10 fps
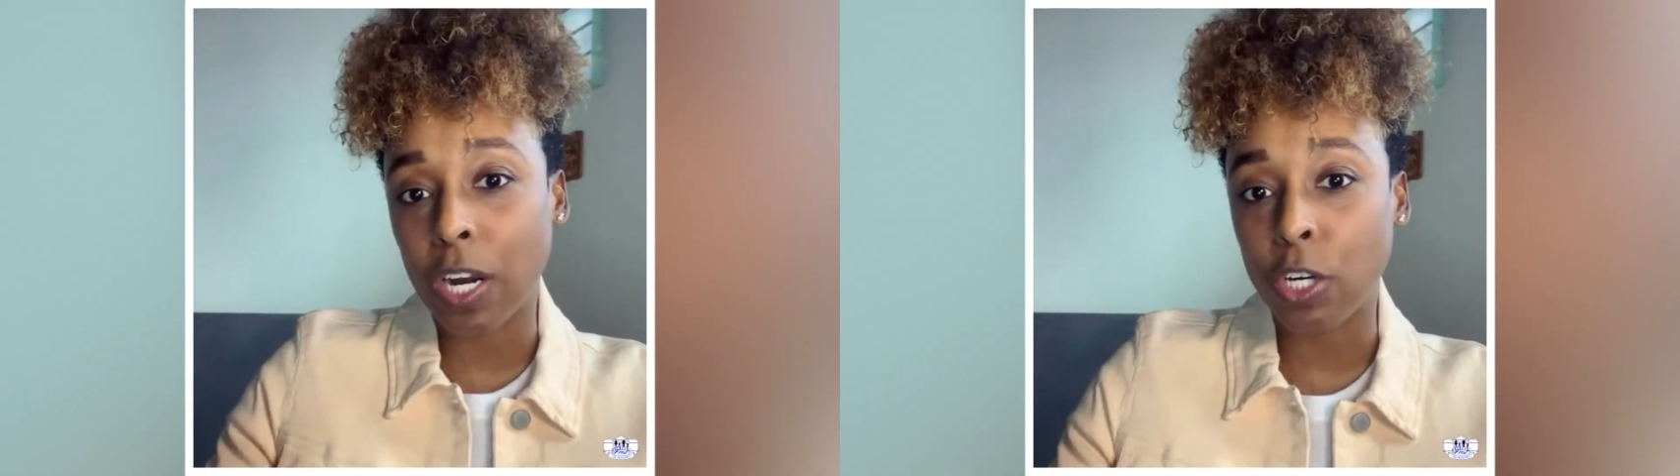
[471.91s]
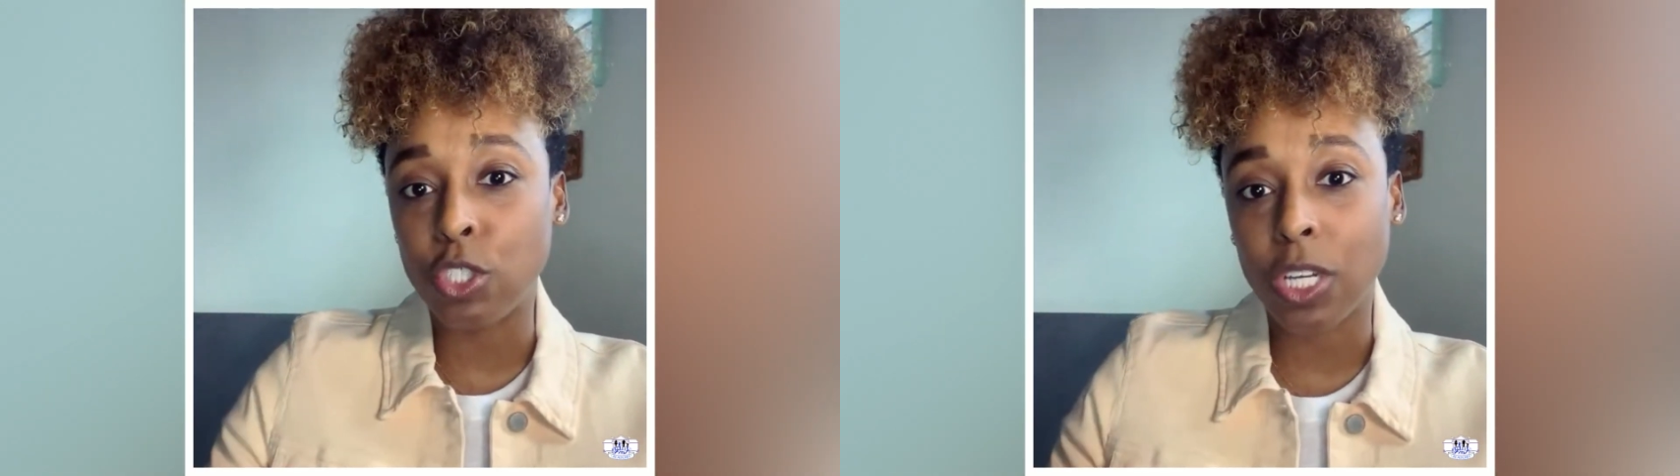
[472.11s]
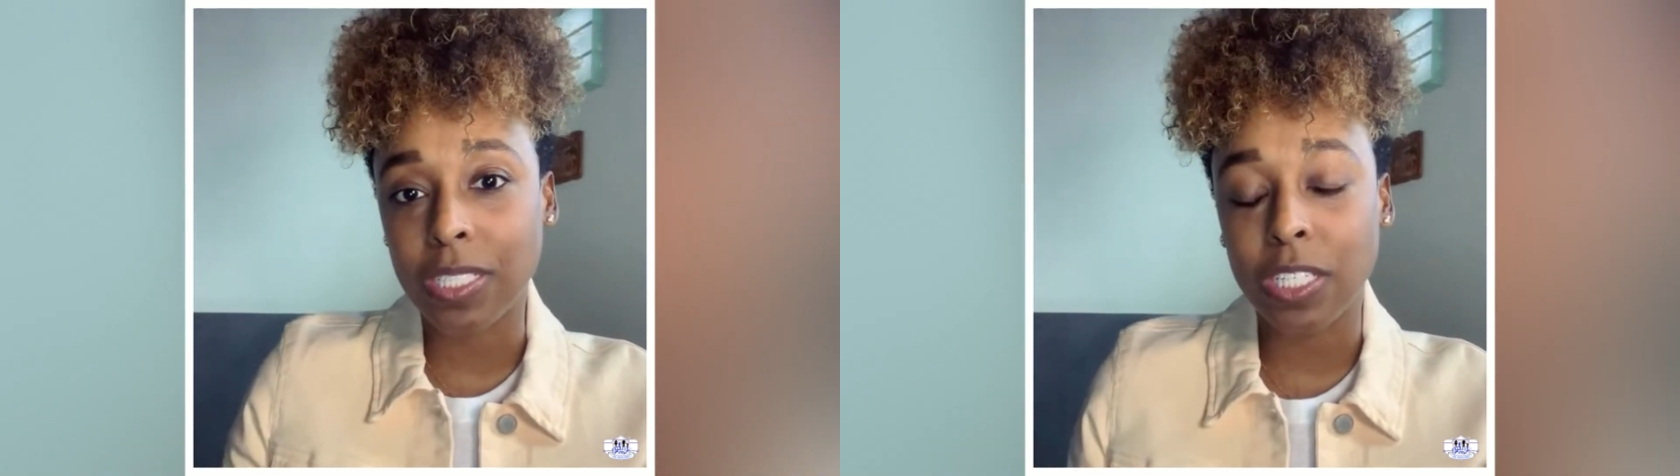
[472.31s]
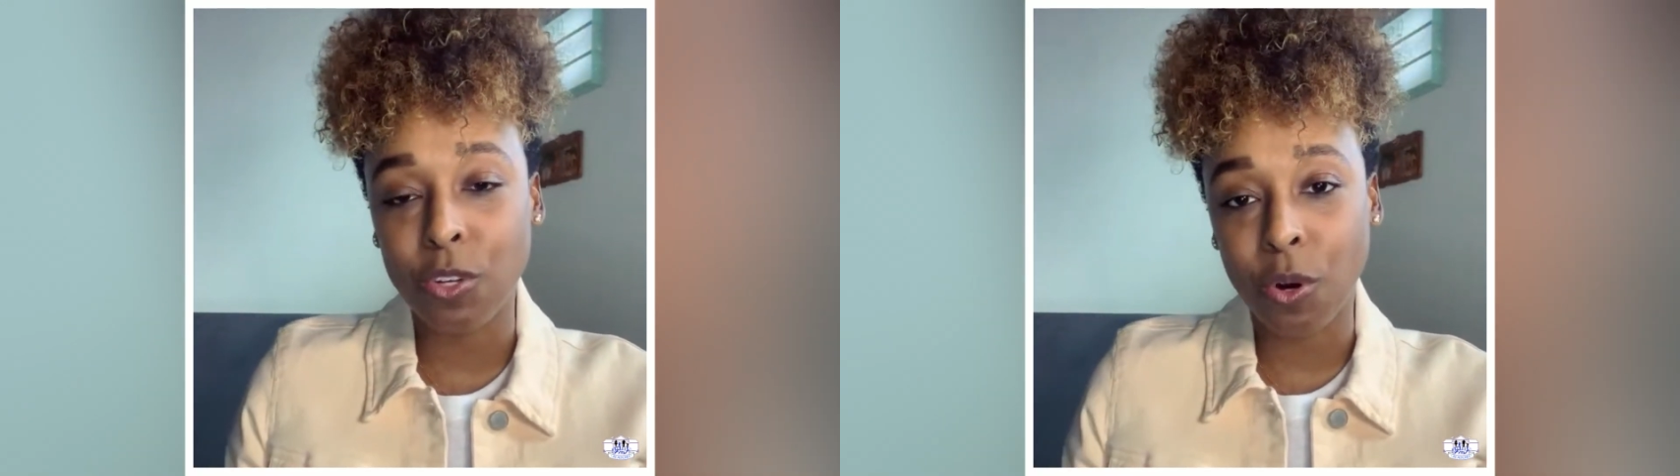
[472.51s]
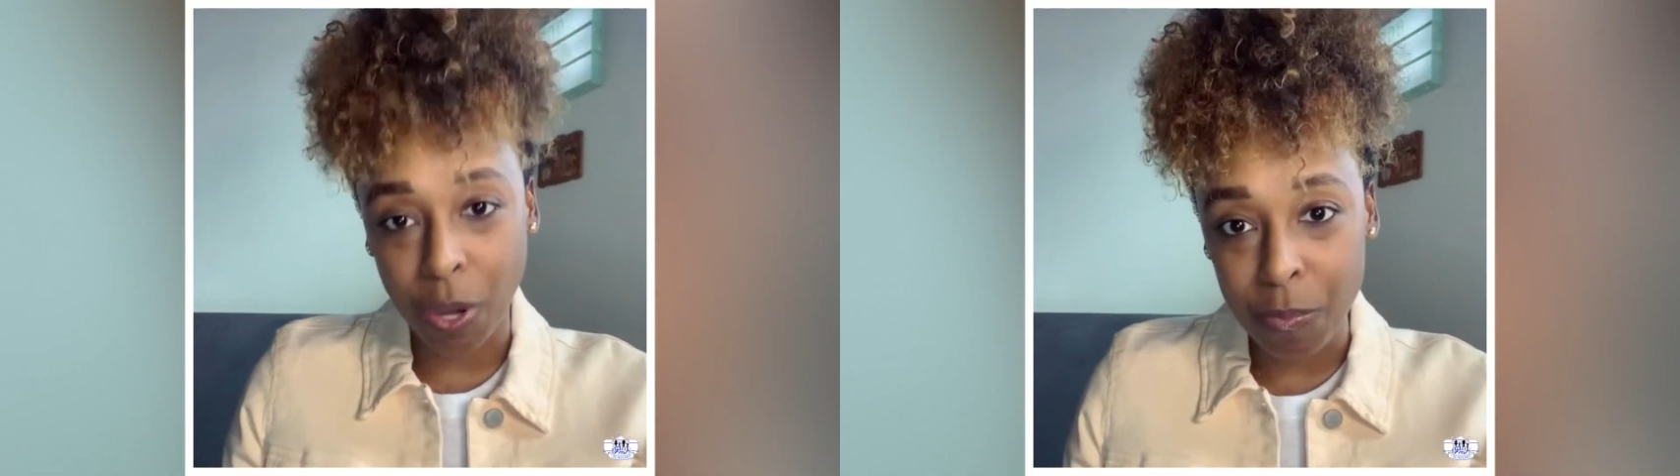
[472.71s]
are just in
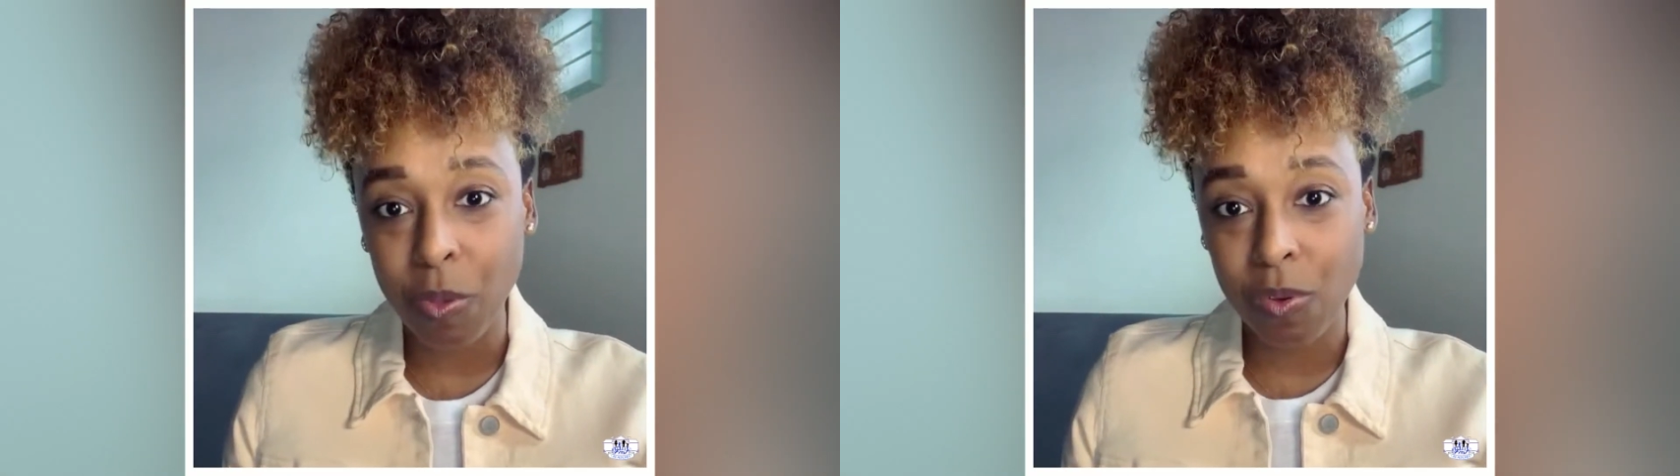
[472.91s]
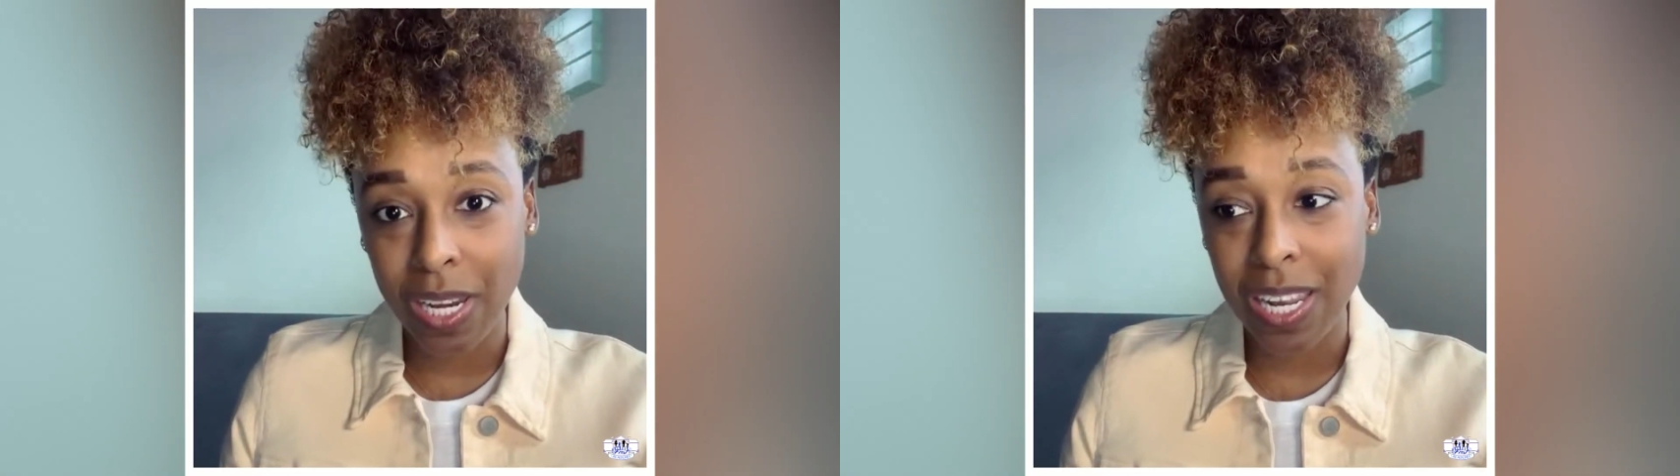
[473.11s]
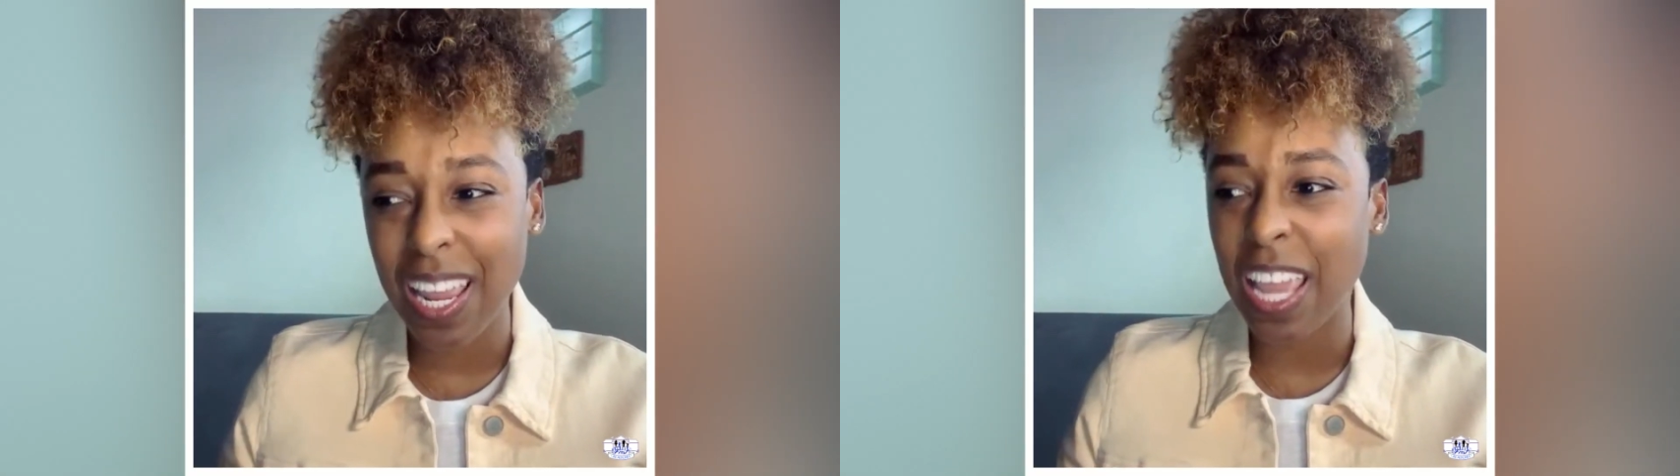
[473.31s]
your community,